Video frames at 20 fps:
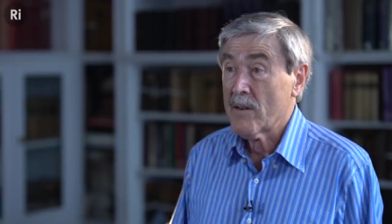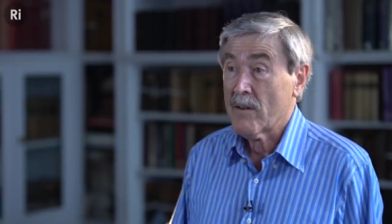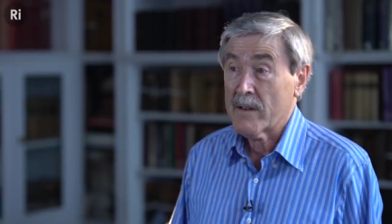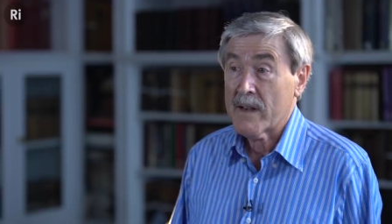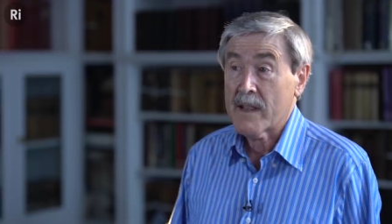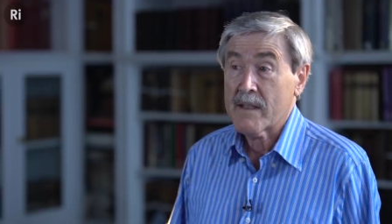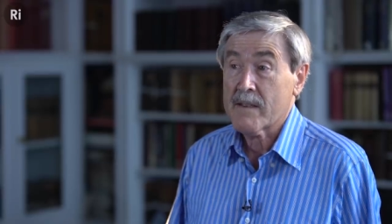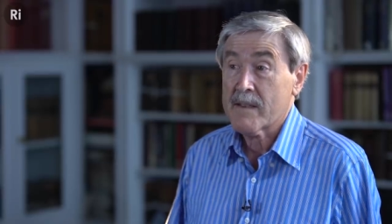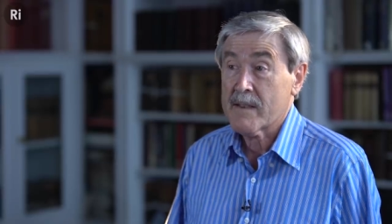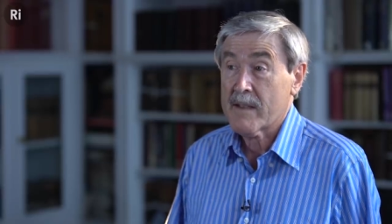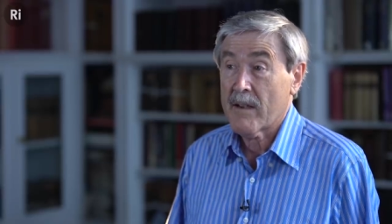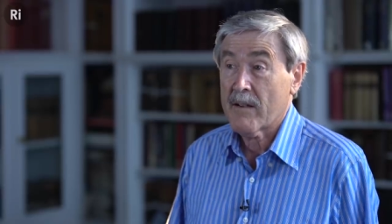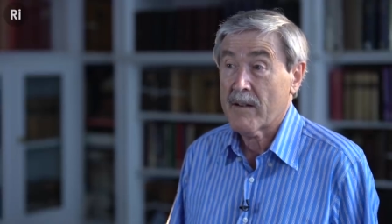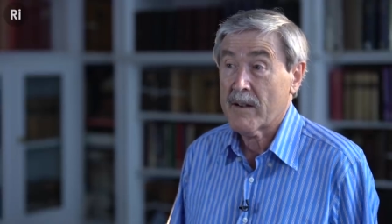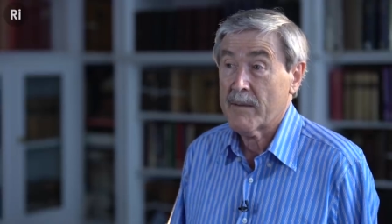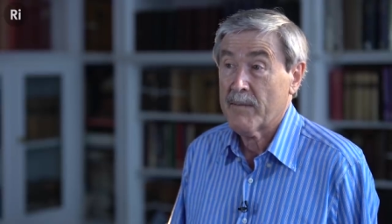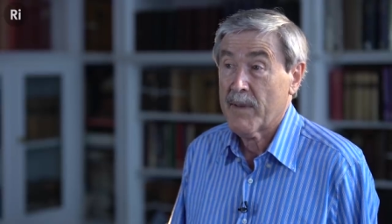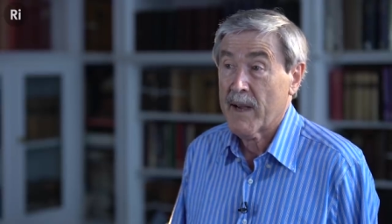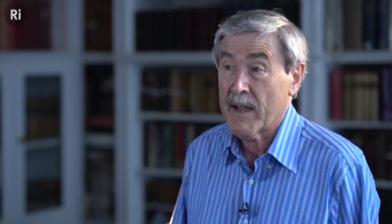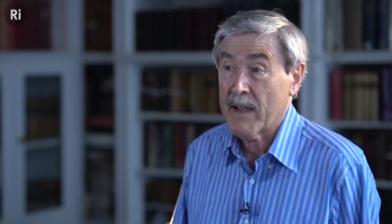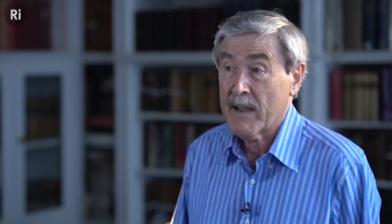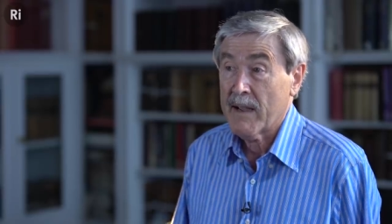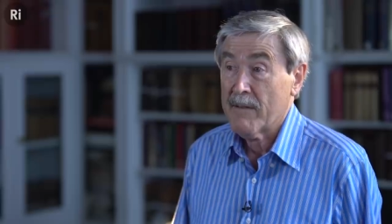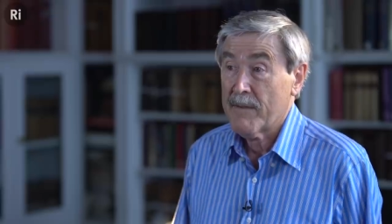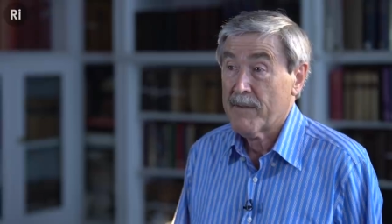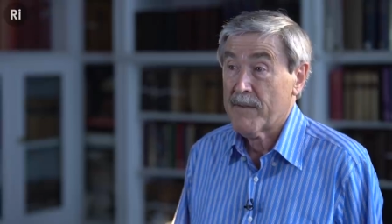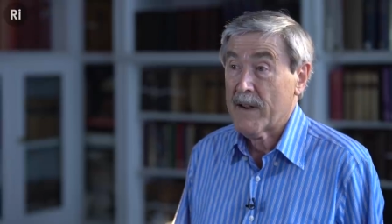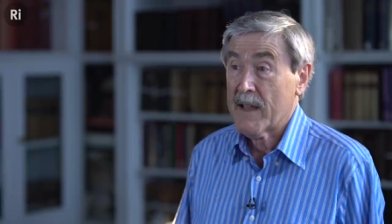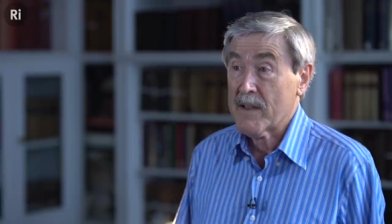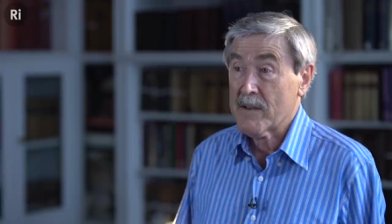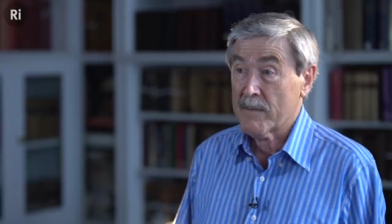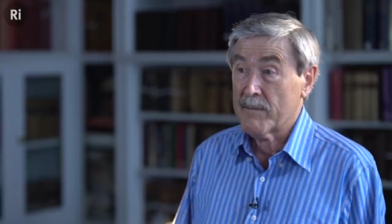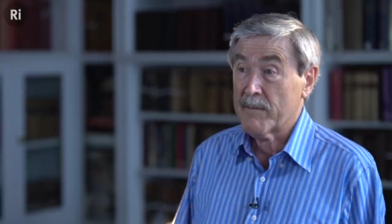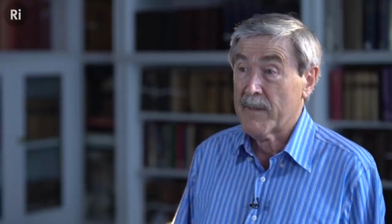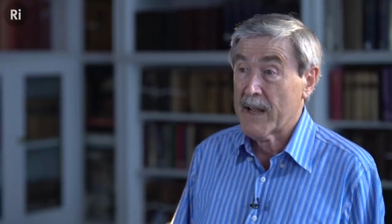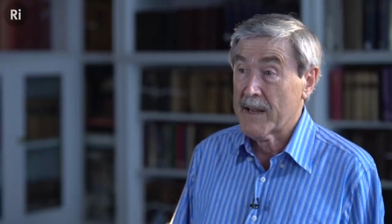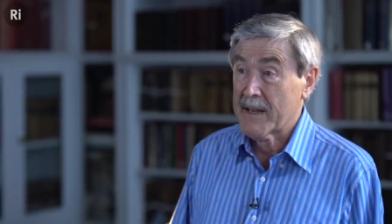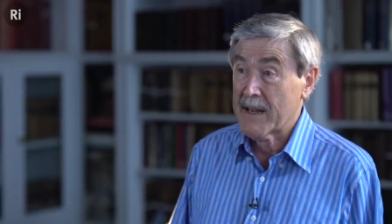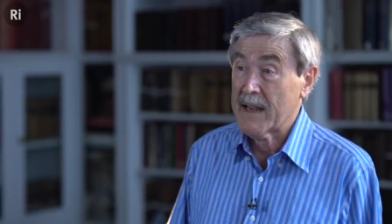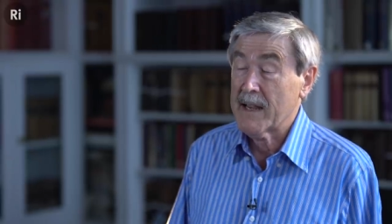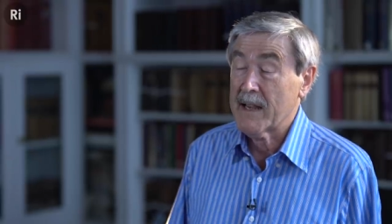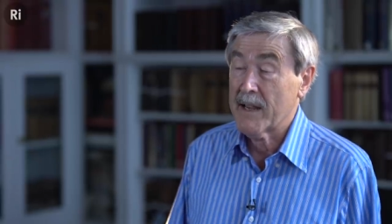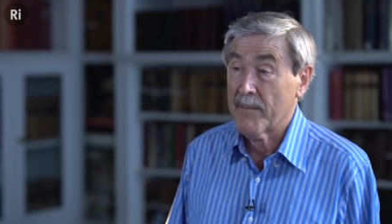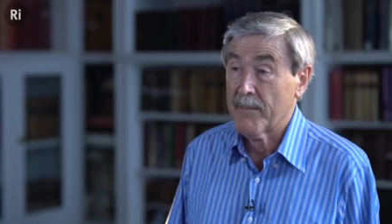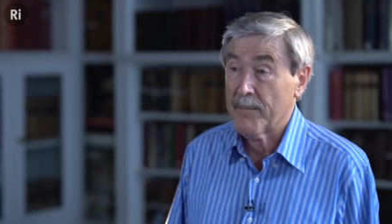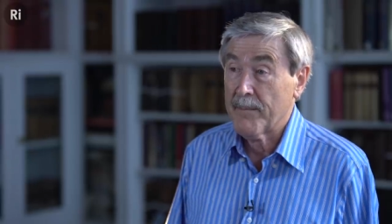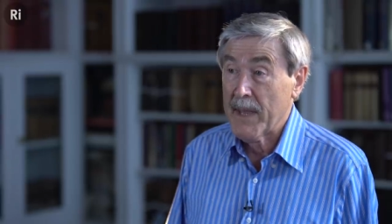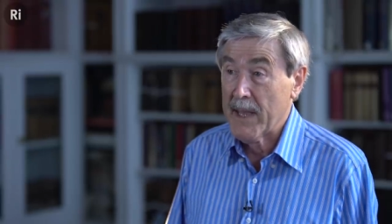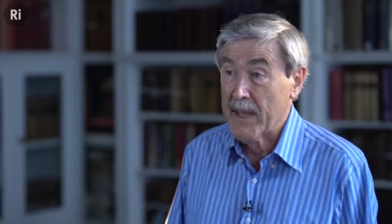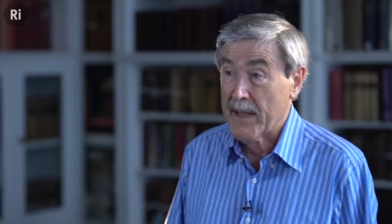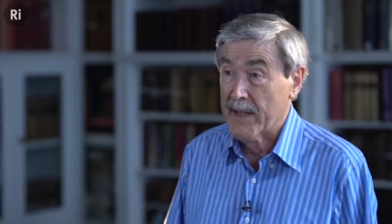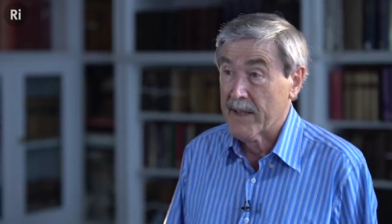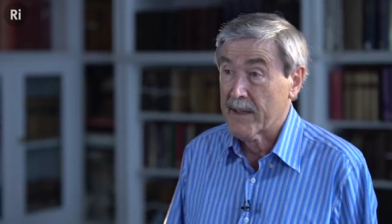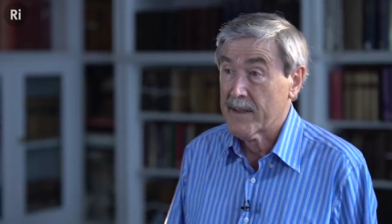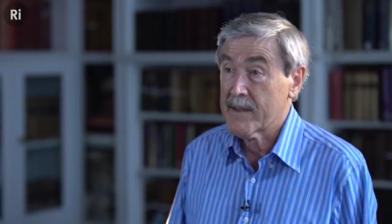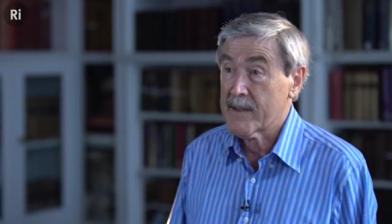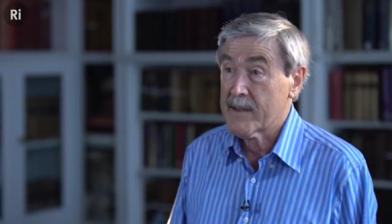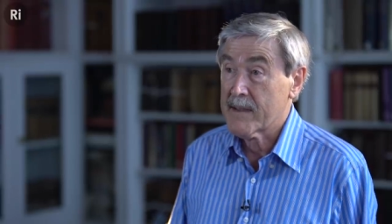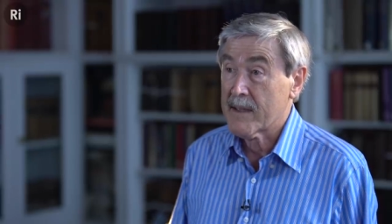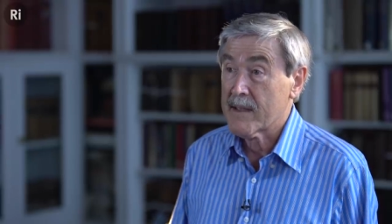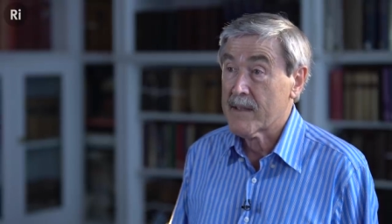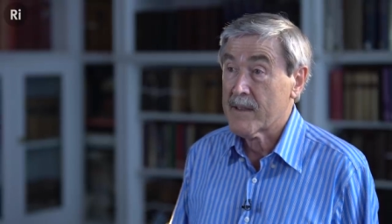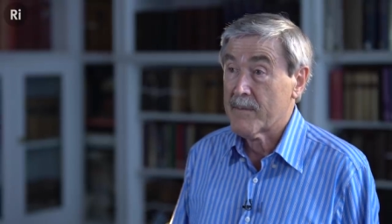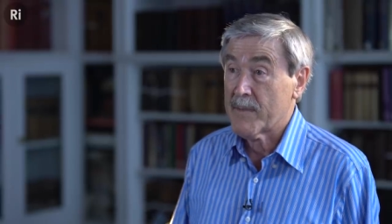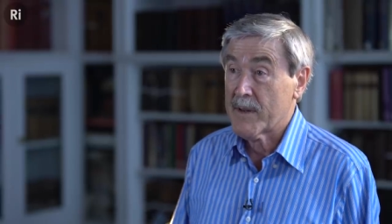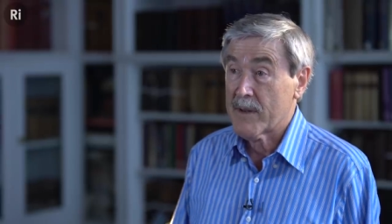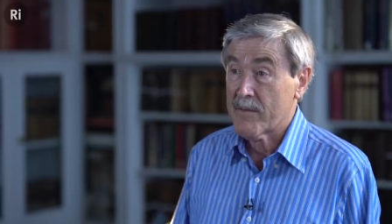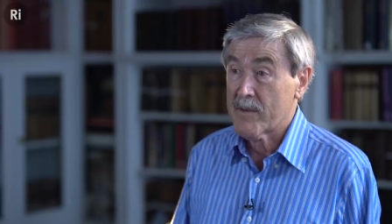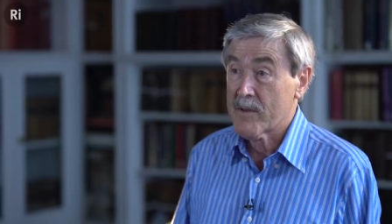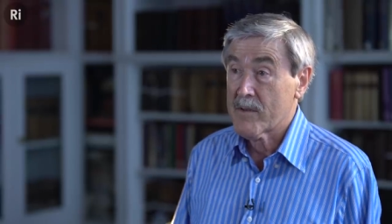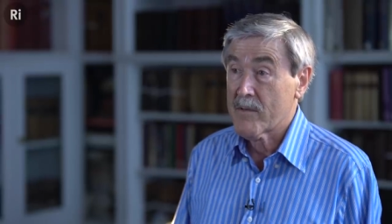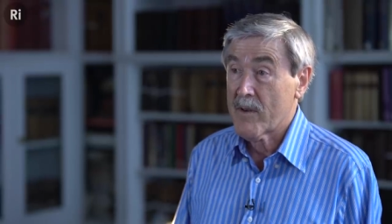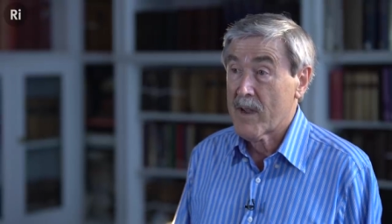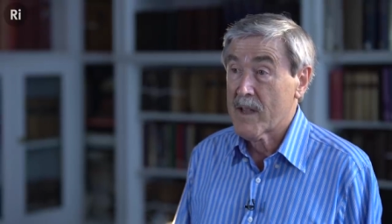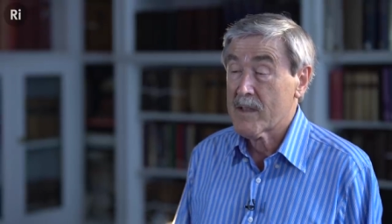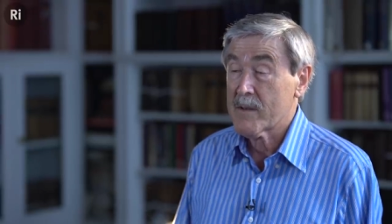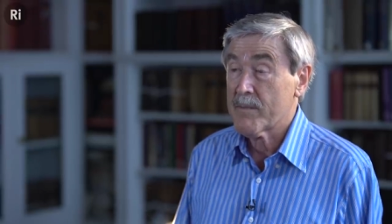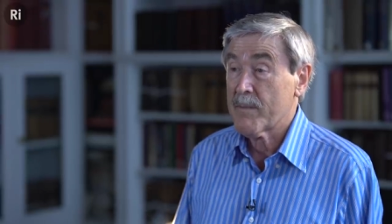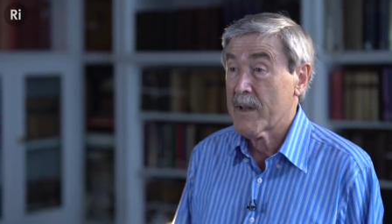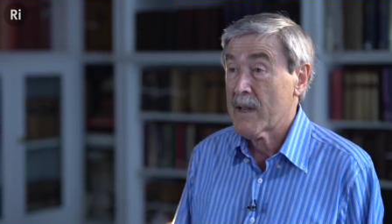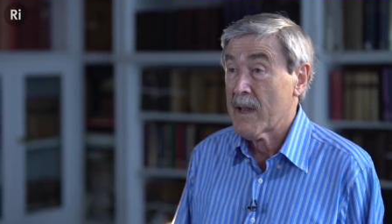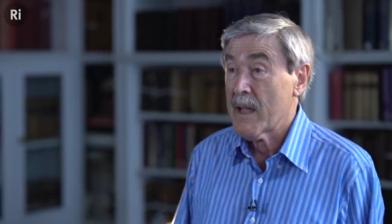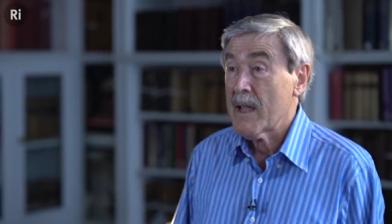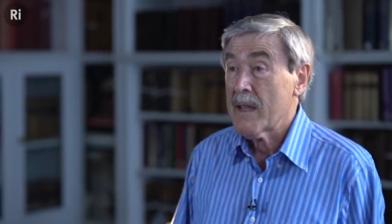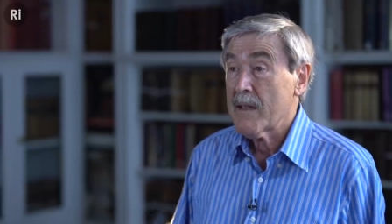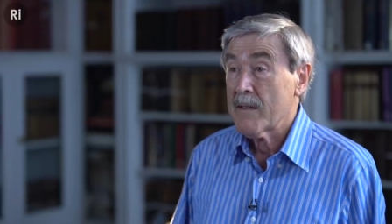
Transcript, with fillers: not necessarily by flesh and blood alien beings, that's a bit of a stretch, but